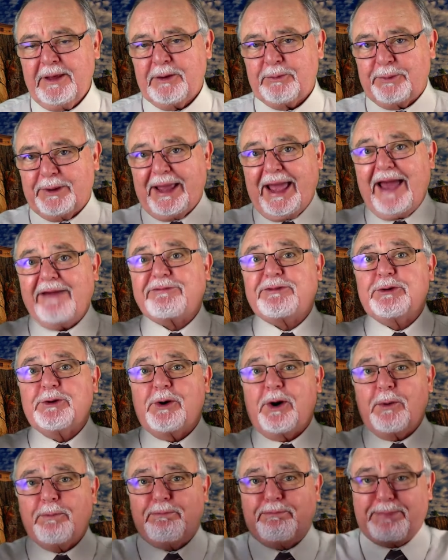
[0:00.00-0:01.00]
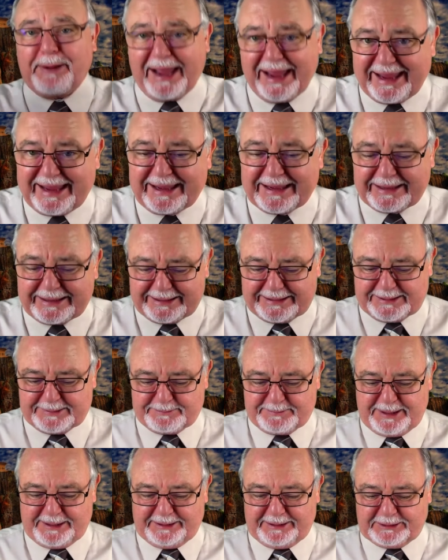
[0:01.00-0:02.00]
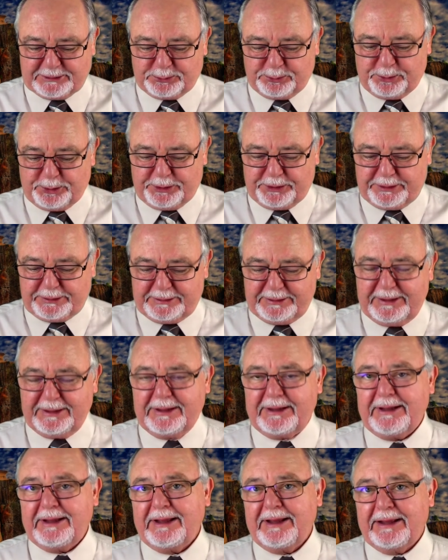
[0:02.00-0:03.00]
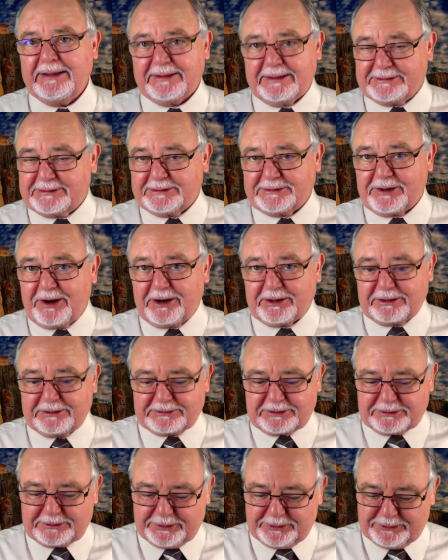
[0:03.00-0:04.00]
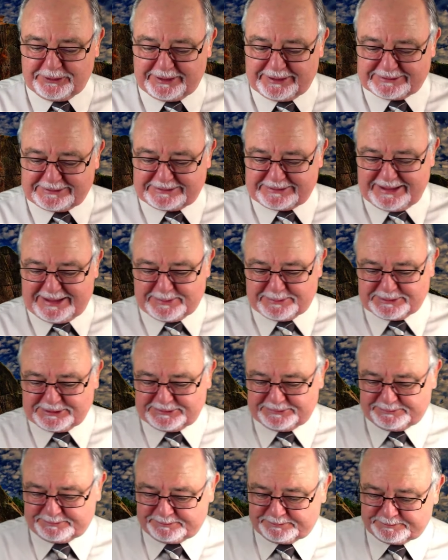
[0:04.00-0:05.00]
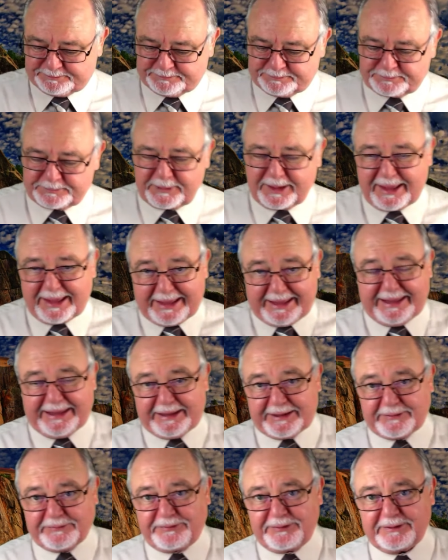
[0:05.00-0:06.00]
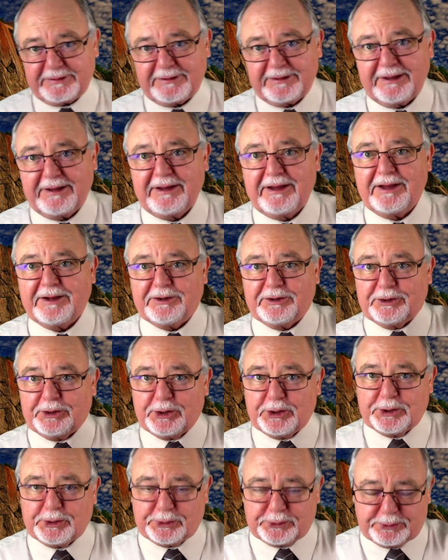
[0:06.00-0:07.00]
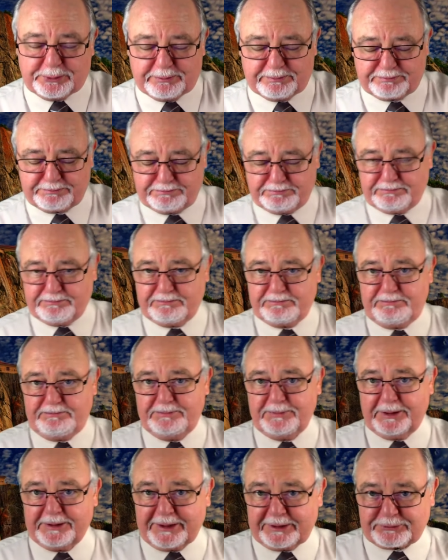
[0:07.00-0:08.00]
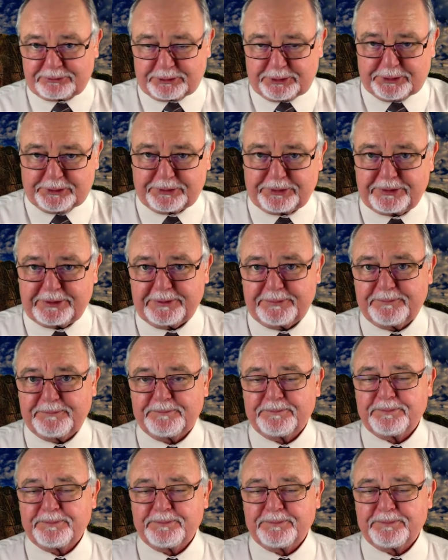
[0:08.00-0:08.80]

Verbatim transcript: We have to obey him and his word. This is harder to do than it seems. Eve knew the truth.